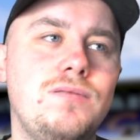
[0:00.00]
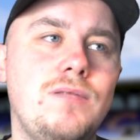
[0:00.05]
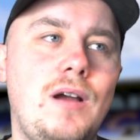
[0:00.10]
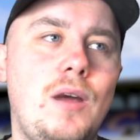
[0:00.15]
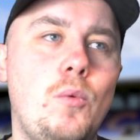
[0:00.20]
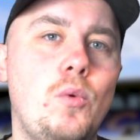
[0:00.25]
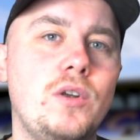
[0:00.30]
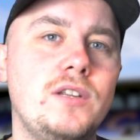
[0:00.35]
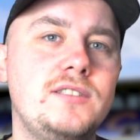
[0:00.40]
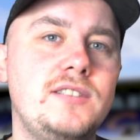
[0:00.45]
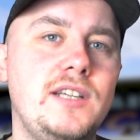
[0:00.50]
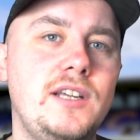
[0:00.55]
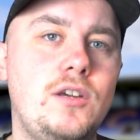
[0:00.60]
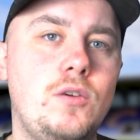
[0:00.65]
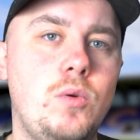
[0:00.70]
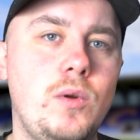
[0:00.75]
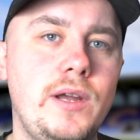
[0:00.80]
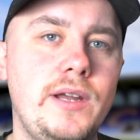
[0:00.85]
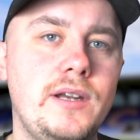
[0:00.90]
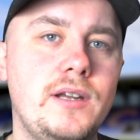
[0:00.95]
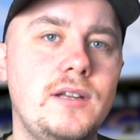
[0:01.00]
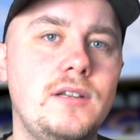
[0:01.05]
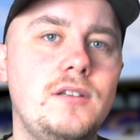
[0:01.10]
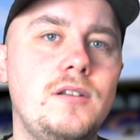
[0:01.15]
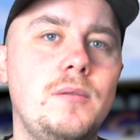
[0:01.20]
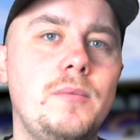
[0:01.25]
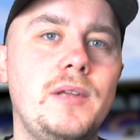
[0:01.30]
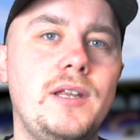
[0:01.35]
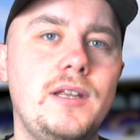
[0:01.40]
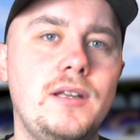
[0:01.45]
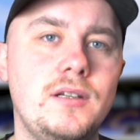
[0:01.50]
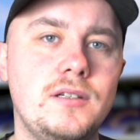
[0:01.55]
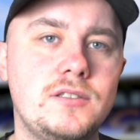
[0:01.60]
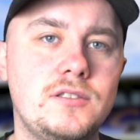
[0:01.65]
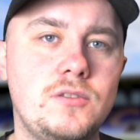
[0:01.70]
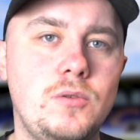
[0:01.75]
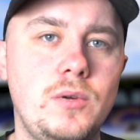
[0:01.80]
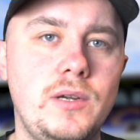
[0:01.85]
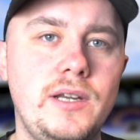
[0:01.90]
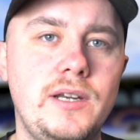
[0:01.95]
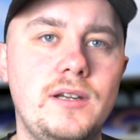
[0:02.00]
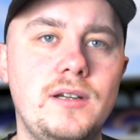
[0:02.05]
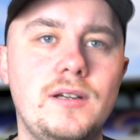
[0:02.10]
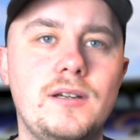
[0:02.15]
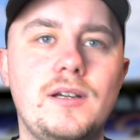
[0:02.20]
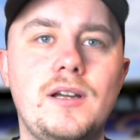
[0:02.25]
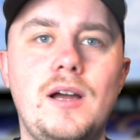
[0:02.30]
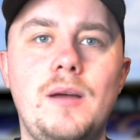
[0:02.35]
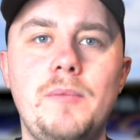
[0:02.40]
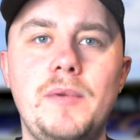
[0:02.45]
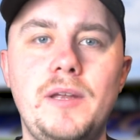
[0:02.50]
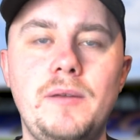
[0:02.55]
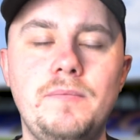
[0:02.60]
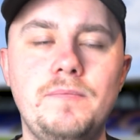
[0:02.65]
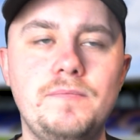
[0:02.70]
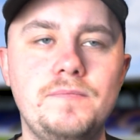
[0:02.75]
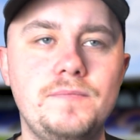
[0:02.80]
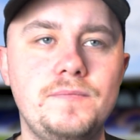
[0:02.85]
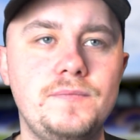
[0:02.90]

I want to see Quina Domingos Quina come in.